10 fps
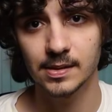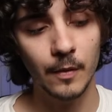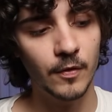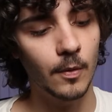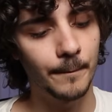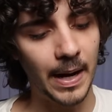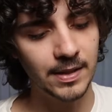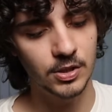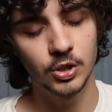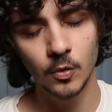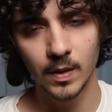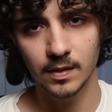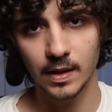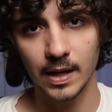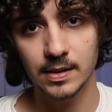However, by
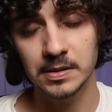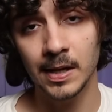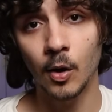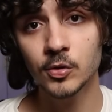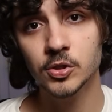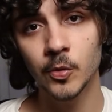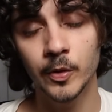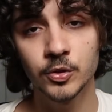doing that, they also